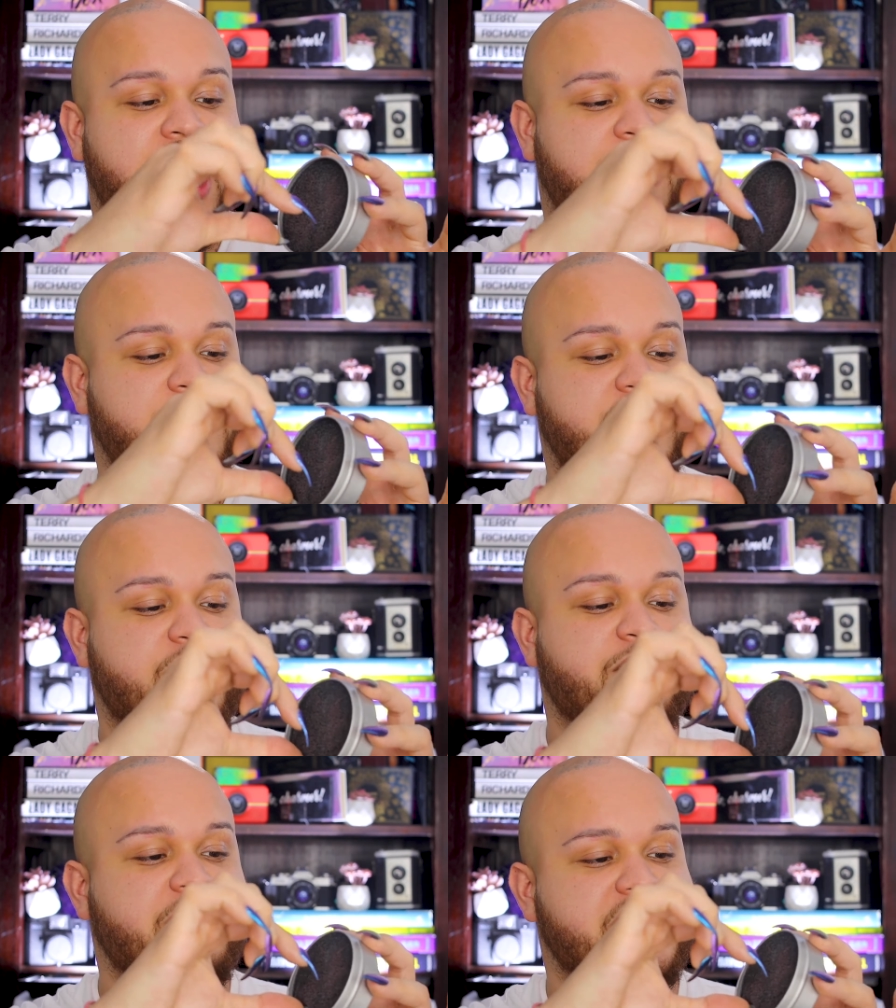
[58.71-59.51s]
I'm gonna
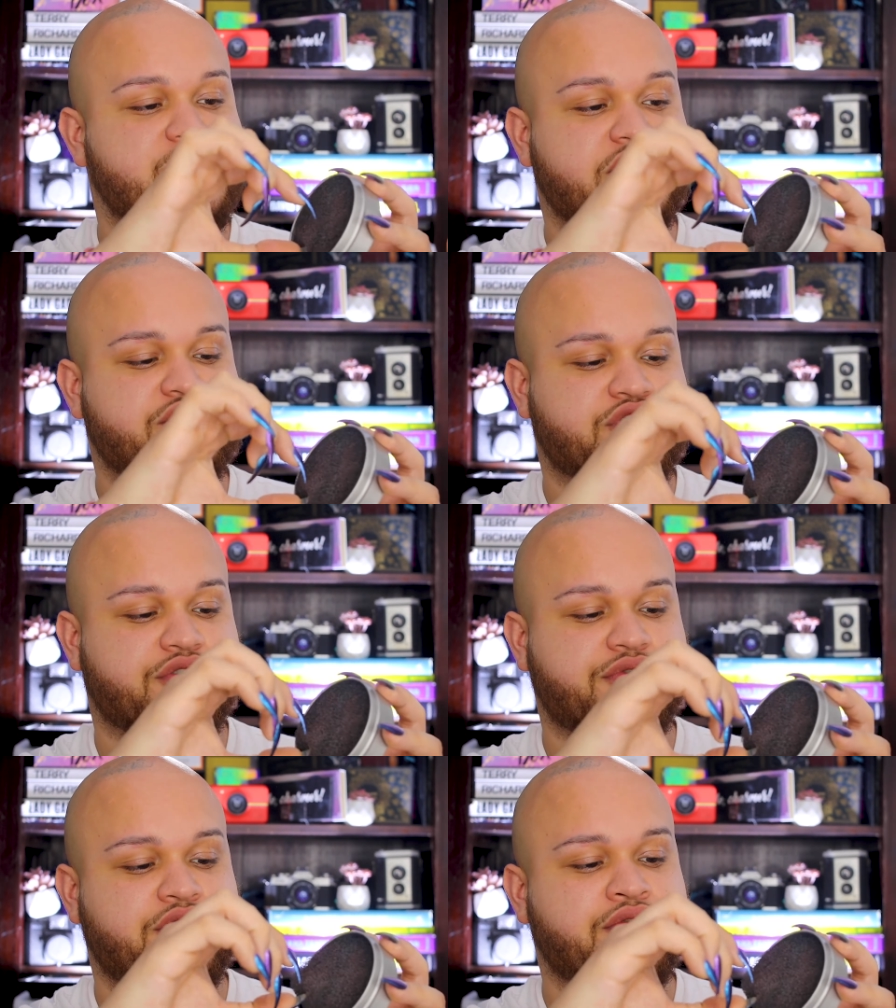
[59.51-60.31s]
remove it as well to
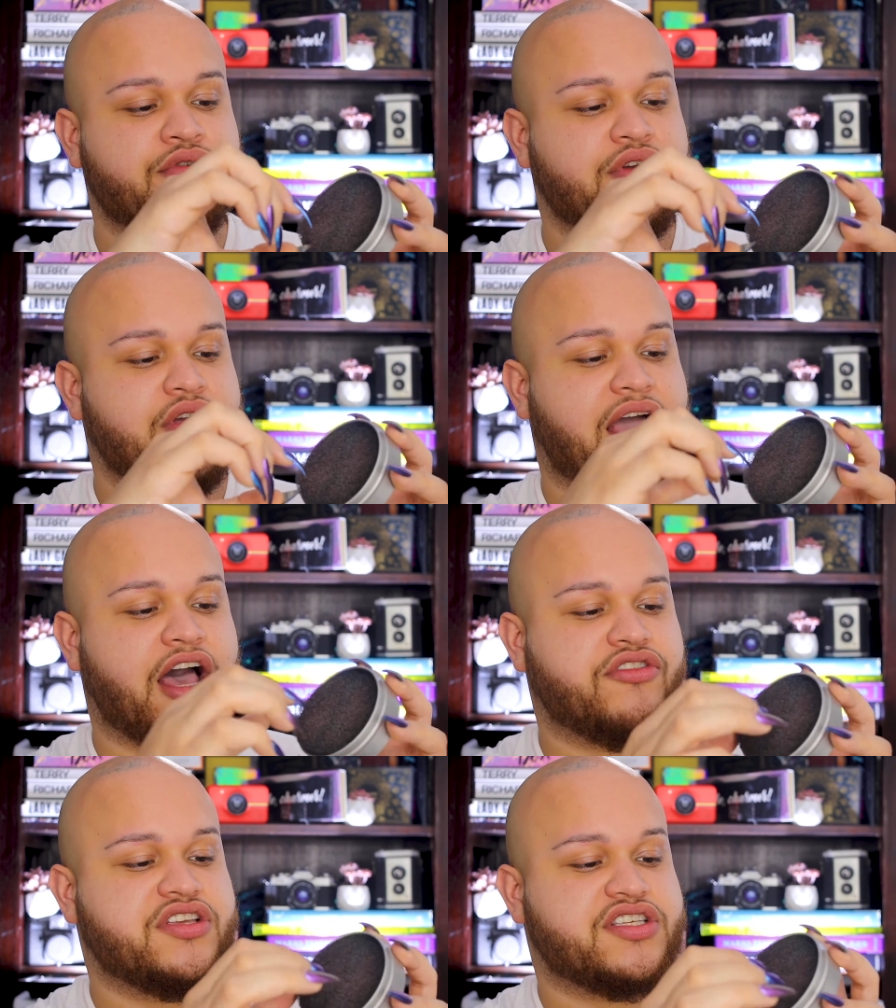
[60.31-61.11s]
show you
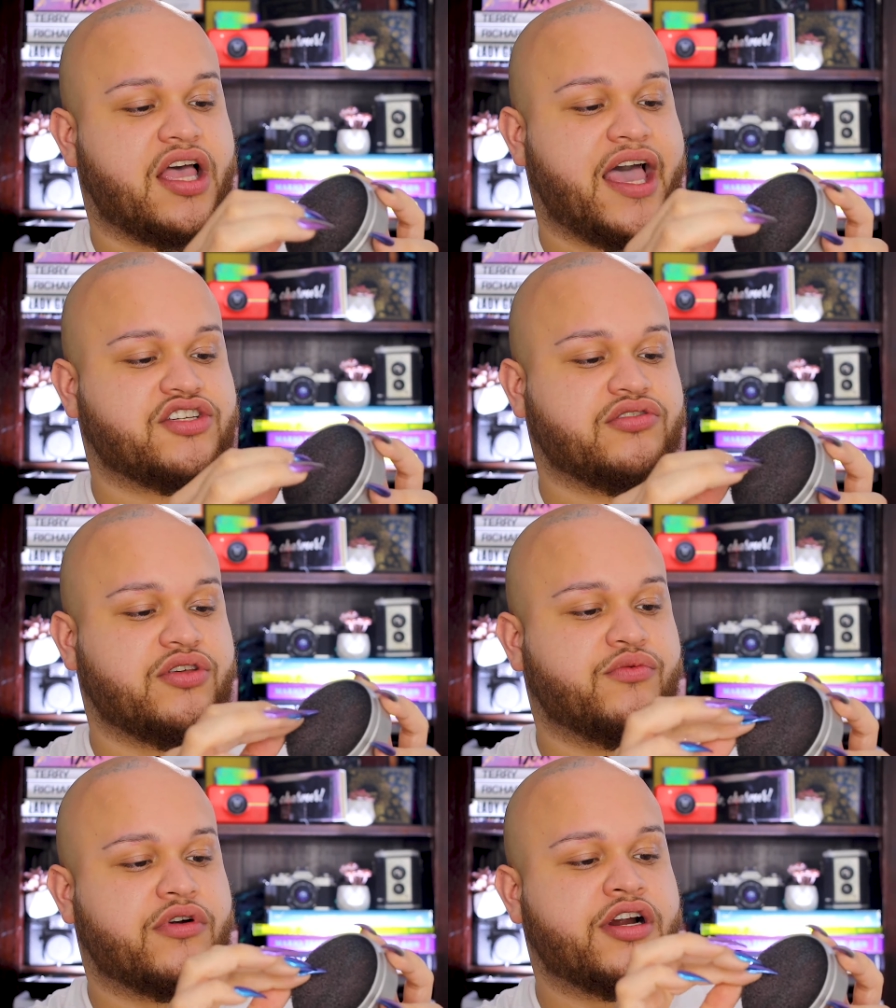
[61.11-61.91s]
how this
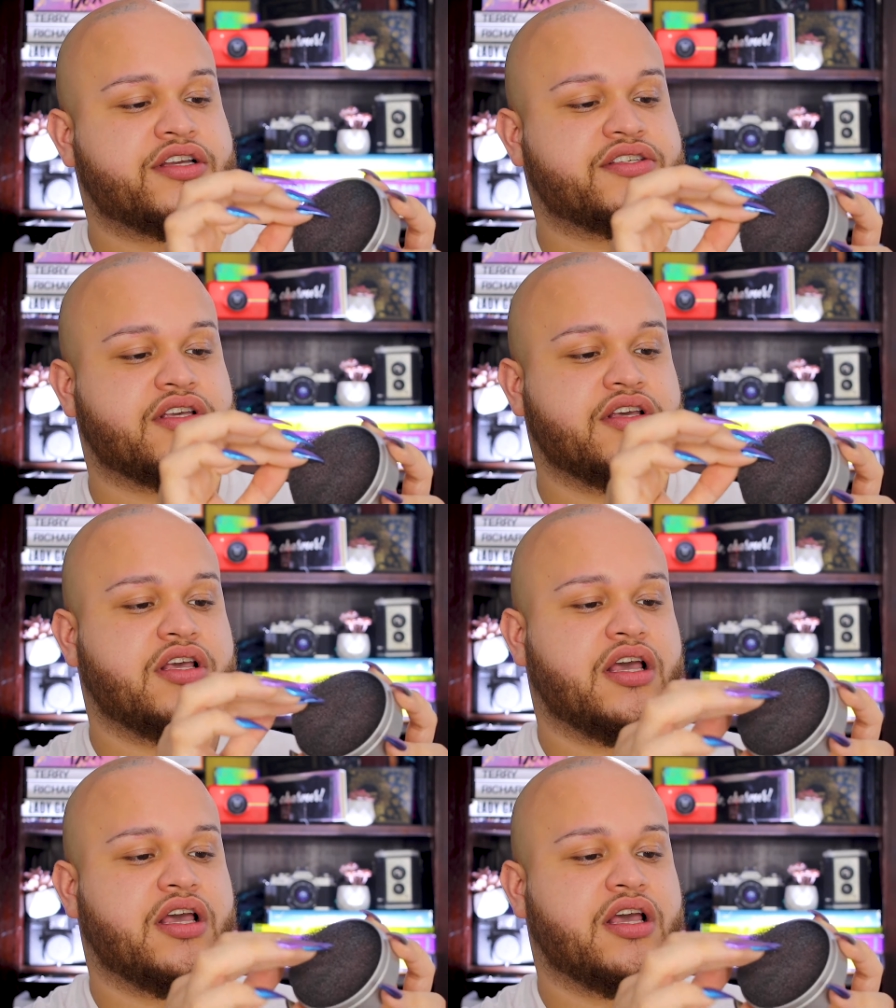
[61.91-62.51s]
actually works.